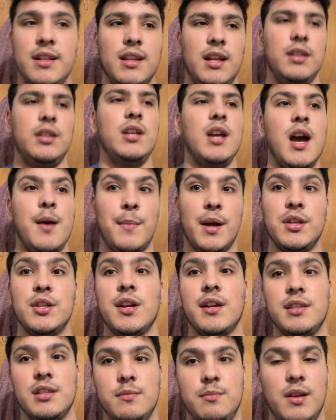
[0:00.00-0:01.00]
Like, yeah, my
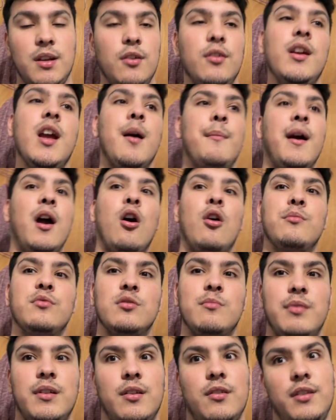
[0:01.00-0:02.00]
chest is bigger. Yeah, my arms
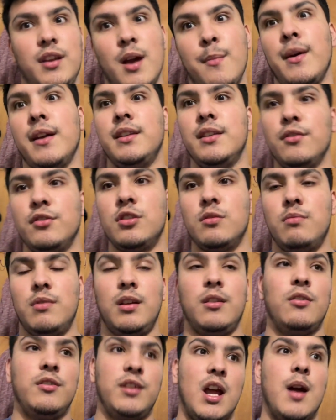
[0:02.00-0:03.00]
are bigger. Yeah, my delts are
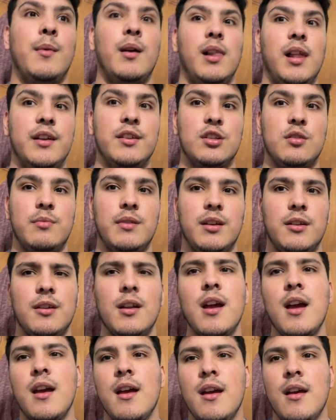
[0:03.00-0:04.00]
bigger. Yeah, my legs are bigger.